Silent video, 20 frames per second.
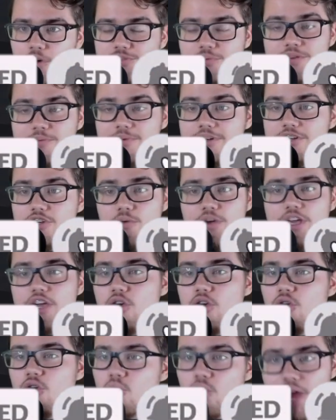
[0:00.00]
We've been doing
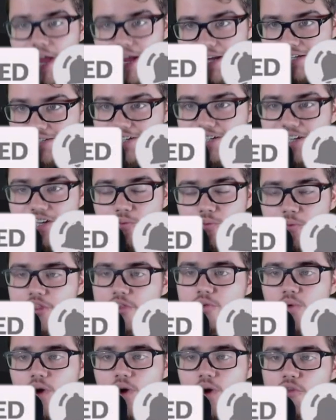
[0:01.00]
great with
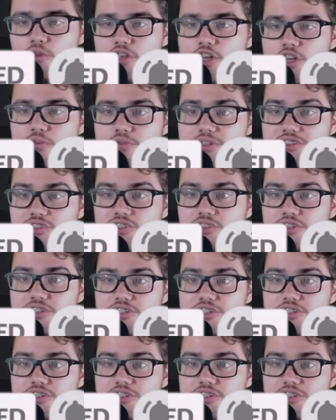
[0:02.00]
growth here recently,